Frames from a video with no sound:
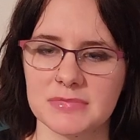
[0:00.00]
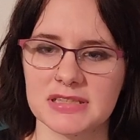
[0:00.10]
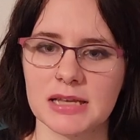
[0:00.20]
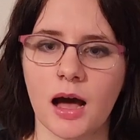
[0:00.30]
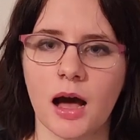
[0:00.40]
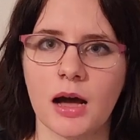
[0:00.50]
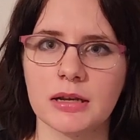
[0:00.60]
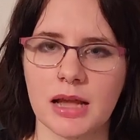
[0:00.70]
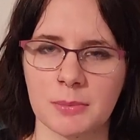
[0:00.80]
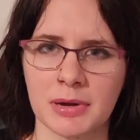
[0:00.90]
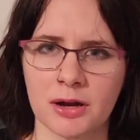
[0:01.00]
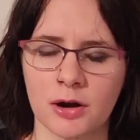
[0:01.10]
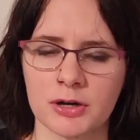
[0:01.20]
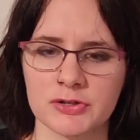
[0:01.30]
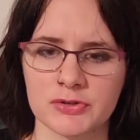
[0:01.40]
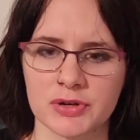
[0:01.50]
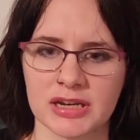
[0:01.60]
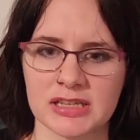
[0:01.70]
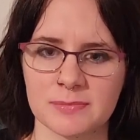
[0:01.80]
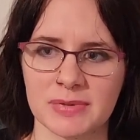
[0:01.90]
tug at my
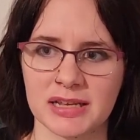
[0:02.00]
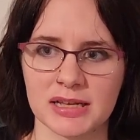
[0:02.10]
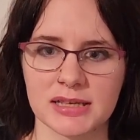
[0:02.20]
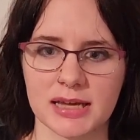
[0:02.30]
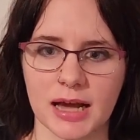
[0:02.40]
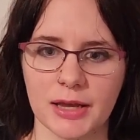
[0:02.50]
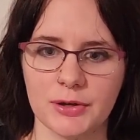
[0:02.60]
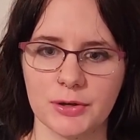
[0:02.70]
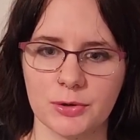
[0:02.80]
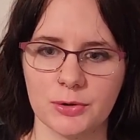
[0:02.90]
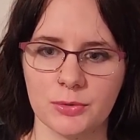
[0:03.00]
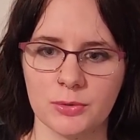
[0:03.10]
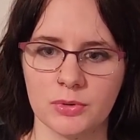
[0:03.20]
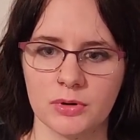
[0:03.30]
heartstrings, because I knew,